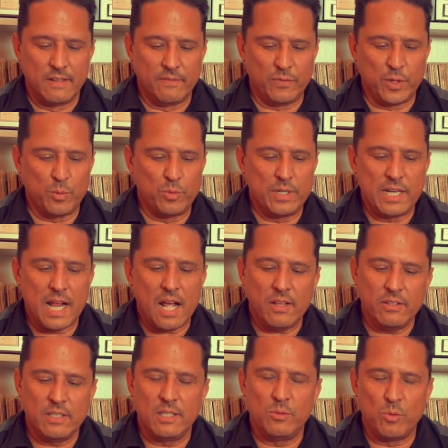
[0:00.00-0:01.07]
the
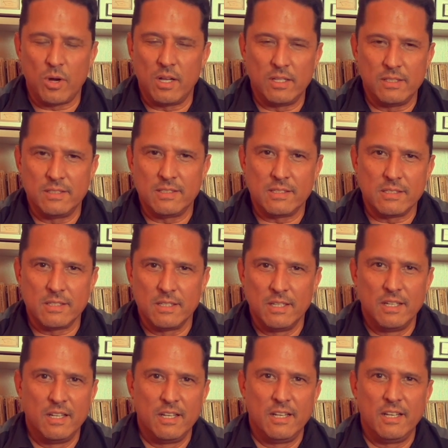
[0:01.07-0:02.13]
reality was
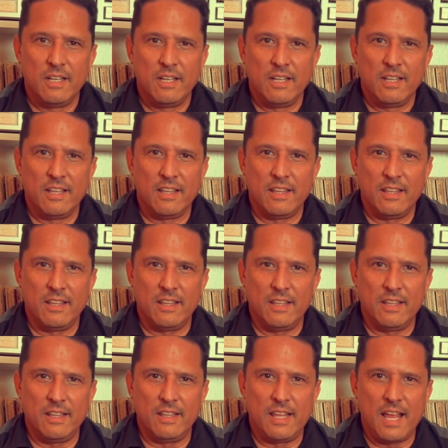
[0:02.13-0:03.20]

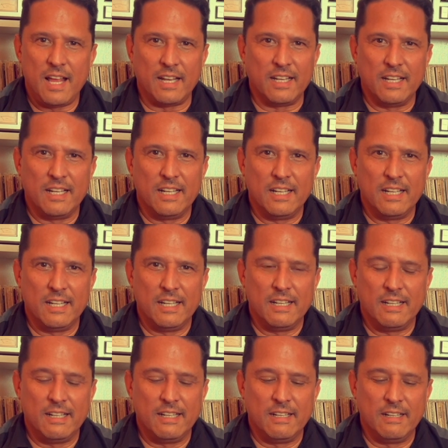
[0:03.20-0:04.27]
that
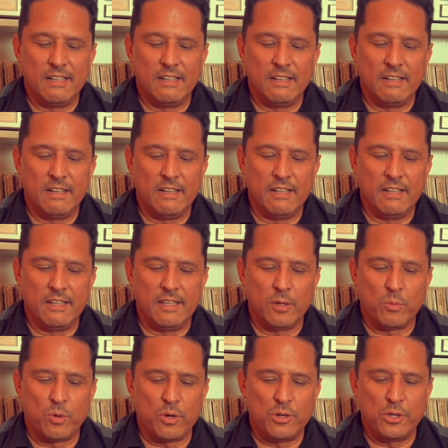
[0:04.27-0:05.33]
there
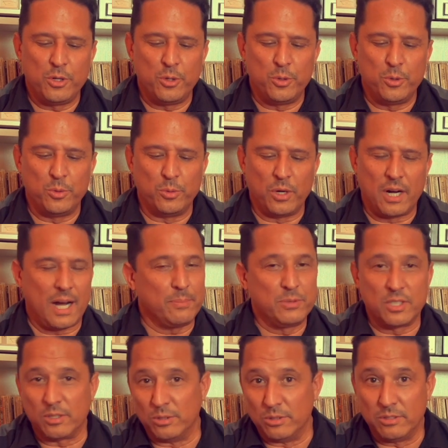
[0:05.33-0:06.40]
were no
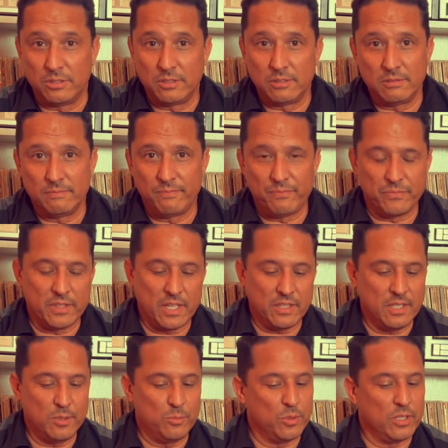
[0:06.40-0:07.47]
obstacles.
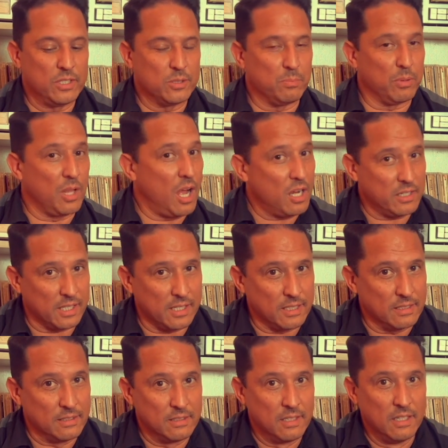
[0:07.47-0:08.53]
Nothing was
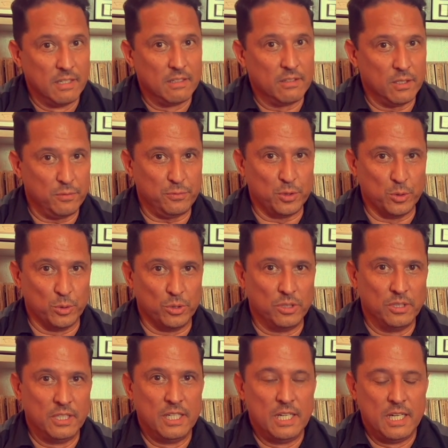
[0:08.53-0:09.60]
blocking the fuel.
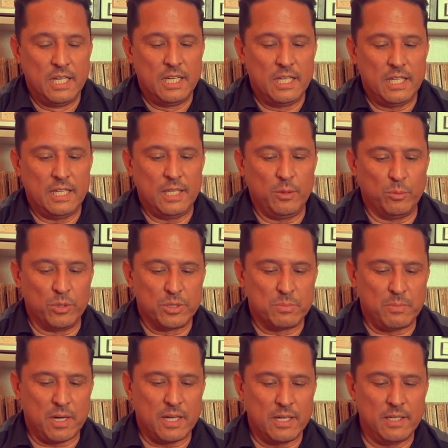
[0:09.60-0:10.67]
It was
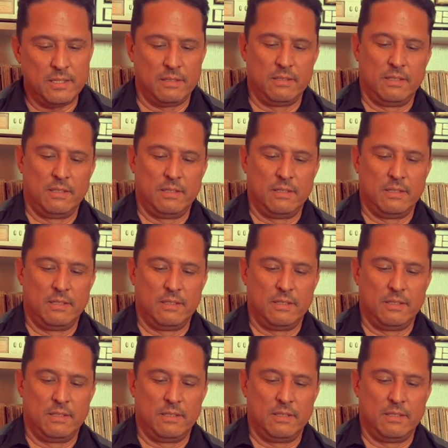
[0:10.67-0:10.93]
my